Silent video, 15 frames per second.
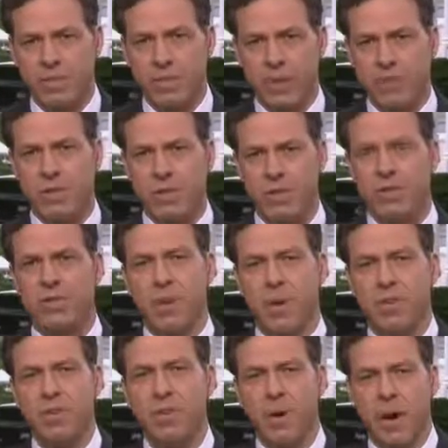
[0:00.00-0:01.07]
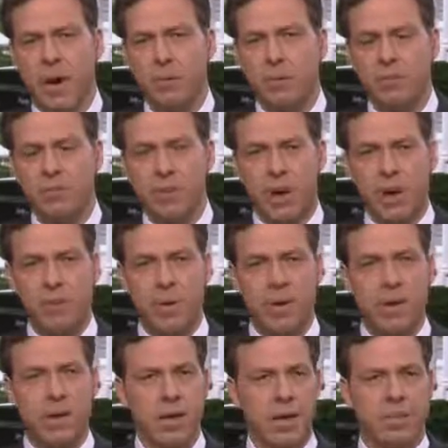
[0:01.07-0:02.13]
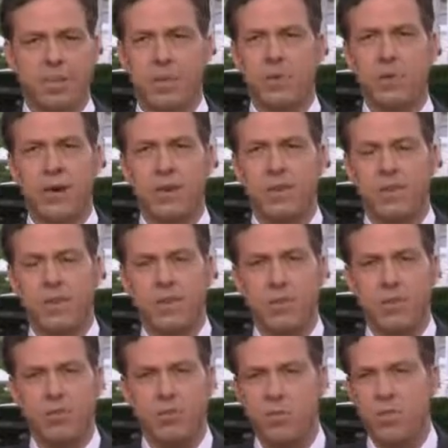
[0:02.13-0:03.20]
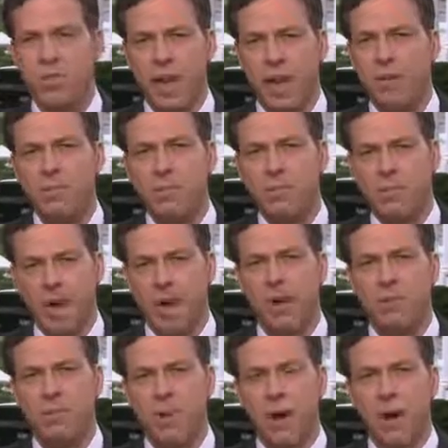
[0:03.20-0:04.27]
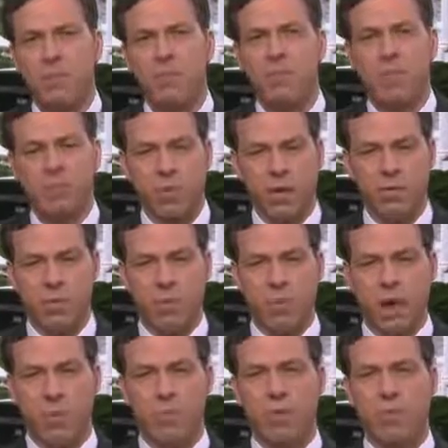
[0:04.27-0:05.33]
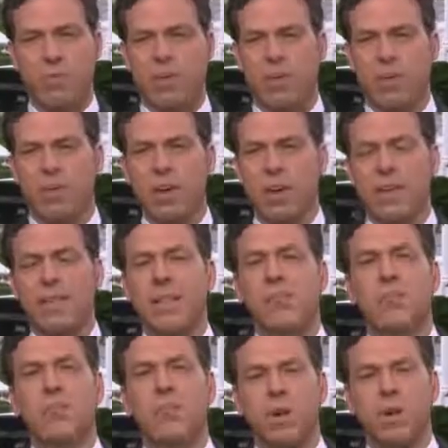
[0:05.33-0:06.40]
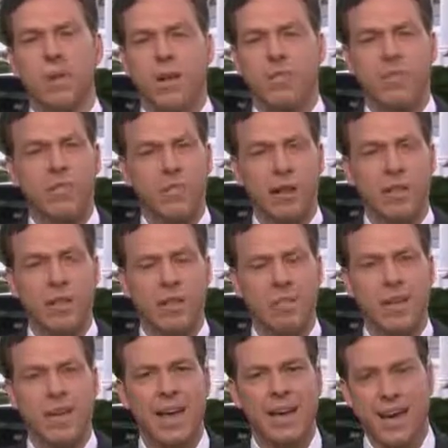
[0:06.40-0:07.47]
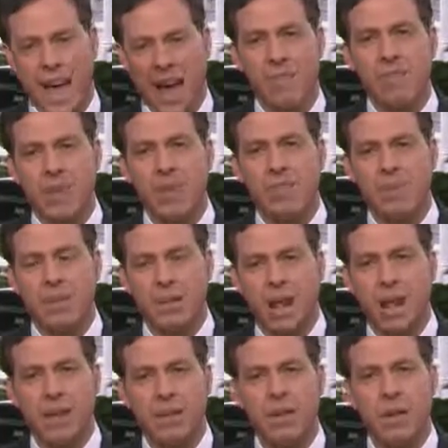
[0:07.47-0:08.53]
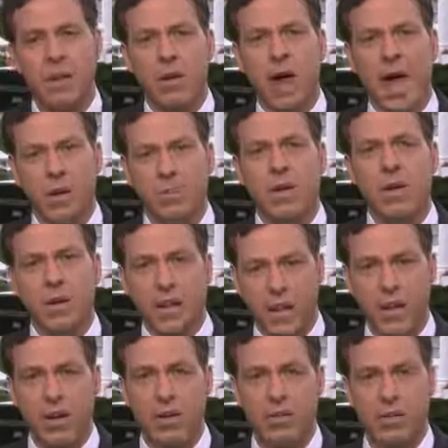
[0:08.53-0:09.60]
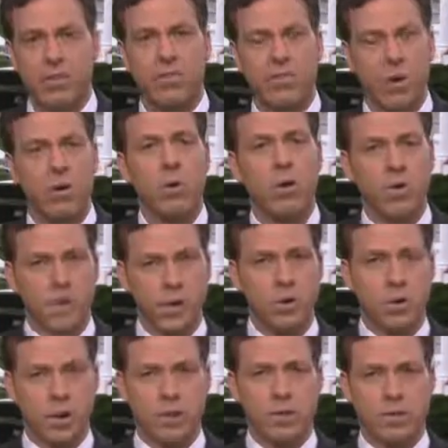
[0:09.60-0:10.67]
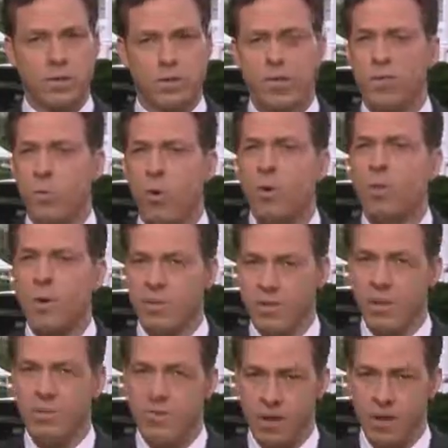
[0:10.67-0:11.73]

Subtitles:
B-2 stealth bombers dropping a few dozen 2,000-pound bombs. But President Obama was told that there wouldn't necessarily be any evidence bin Laden had been killed. And so they changed it to this more risky